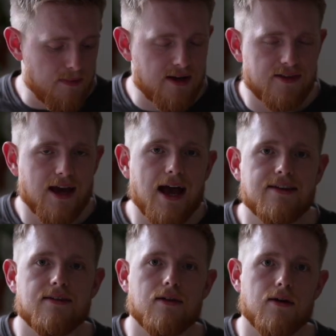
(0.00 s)
Because I
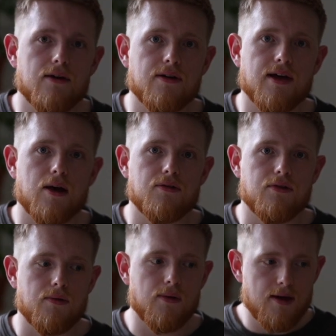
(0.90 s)
hadn't learned
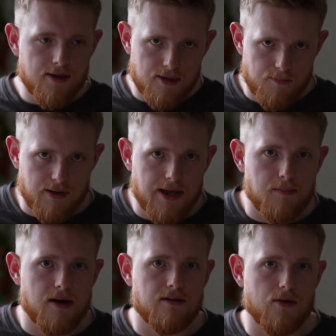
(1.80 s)
how to
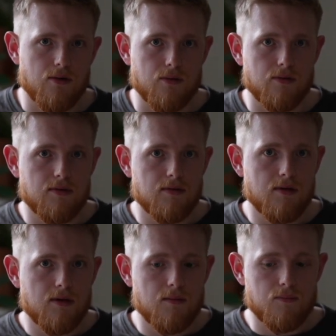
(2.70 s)
splay my
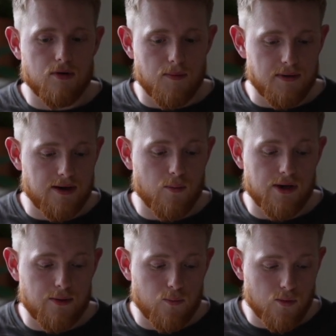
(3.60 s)
toes properly
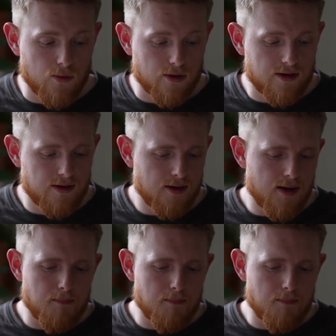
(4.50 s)
when I walk,